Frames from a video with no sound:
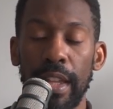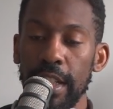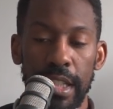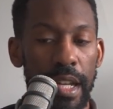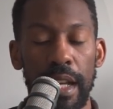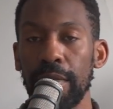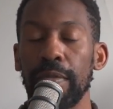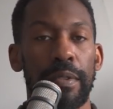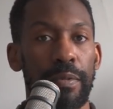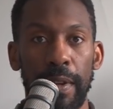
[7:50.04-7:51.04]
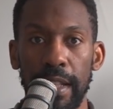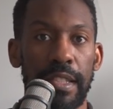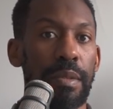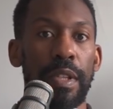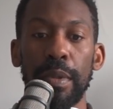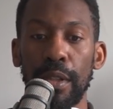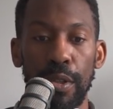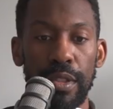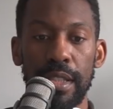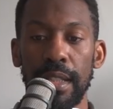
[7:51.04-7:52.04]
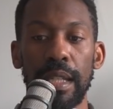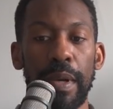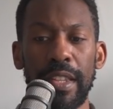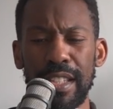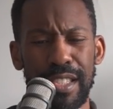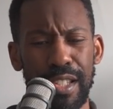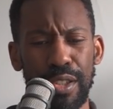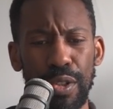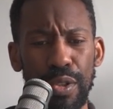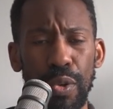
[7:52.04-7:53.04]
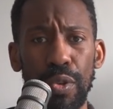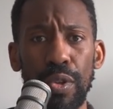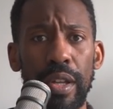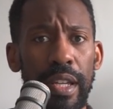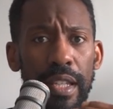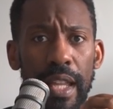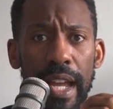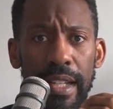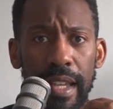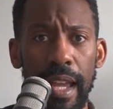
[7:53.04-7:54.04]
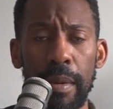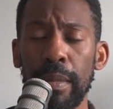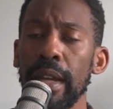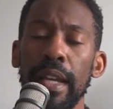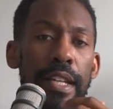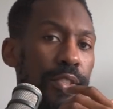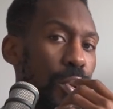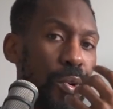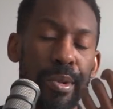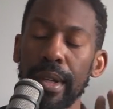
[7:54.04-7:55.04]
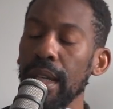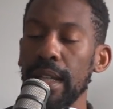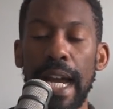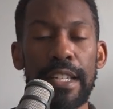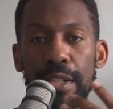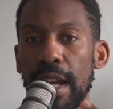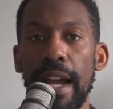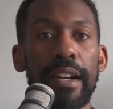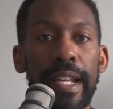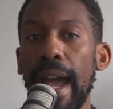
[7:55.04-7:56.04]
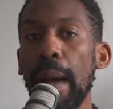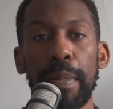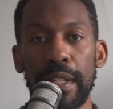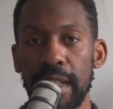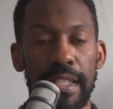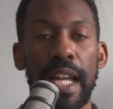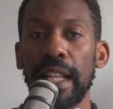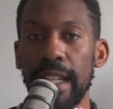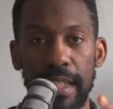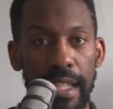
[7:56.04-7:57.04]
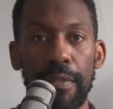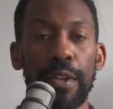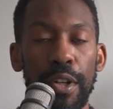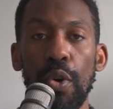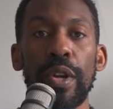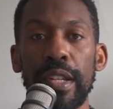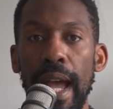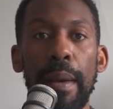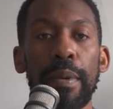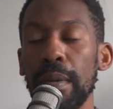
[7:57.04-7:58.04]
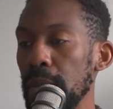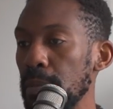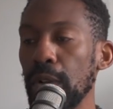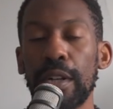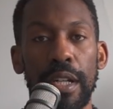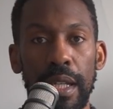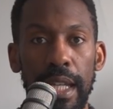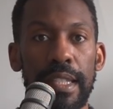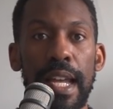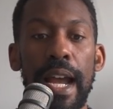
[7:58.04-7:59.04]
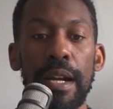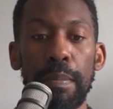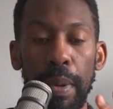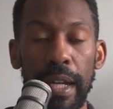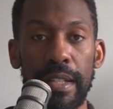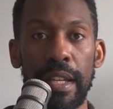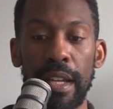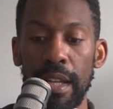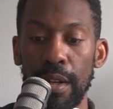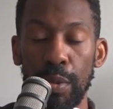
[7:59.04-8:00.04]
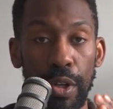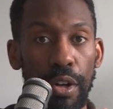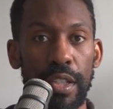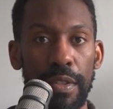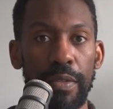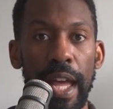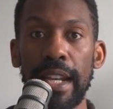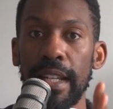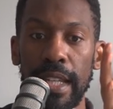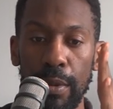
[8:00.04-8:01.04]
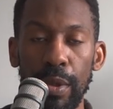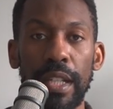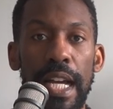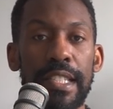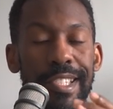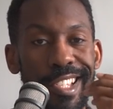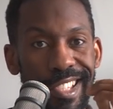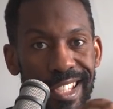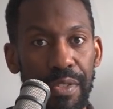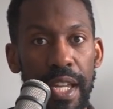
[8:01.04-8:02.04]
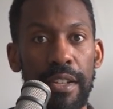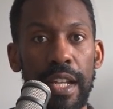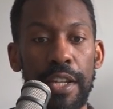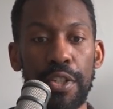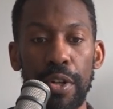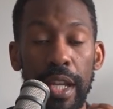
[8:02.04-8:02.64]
They just kind of fell asleep. They've been lulled to sleep. I think this is the third goal in that game. And so guys are tired. It happens. It's not like it's never going to happen and people aren't going to get tired. But regardless of that, he realizes he sniffs out danger.